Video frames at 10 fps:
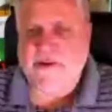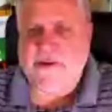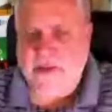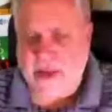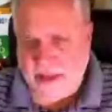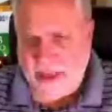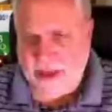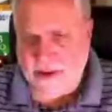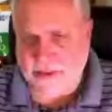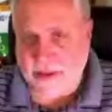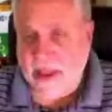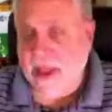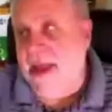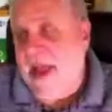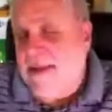going to sell the house,
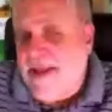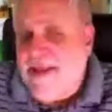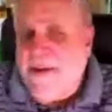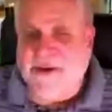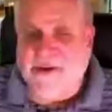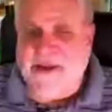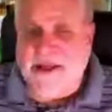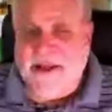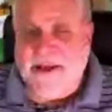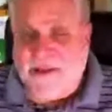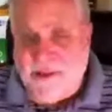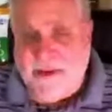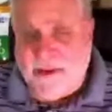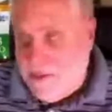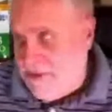and a lot of them are just selling it too
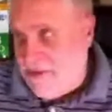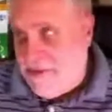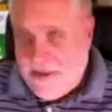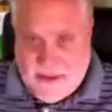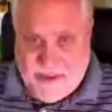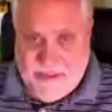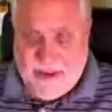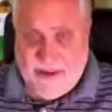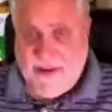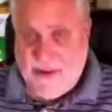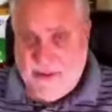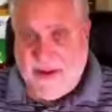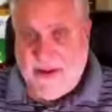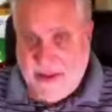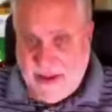because they're going to
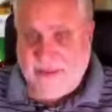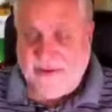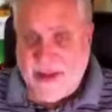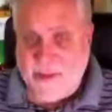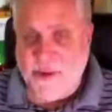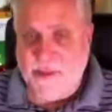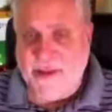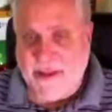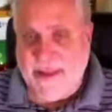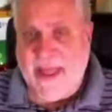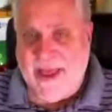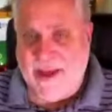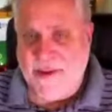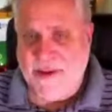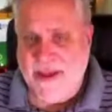make a heck of a lot more money
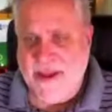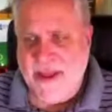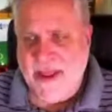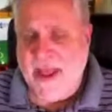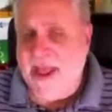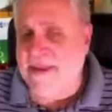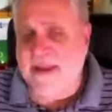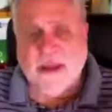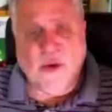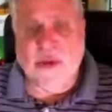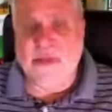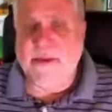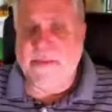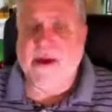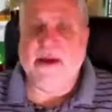now, and they don't want to
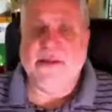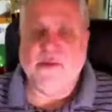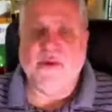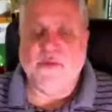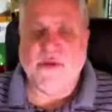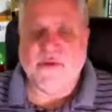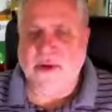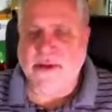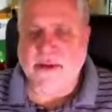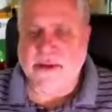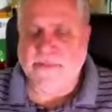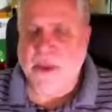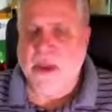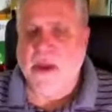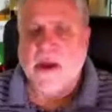be bothered with renting.
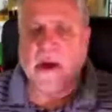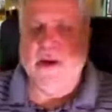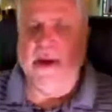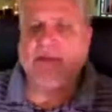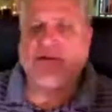All right,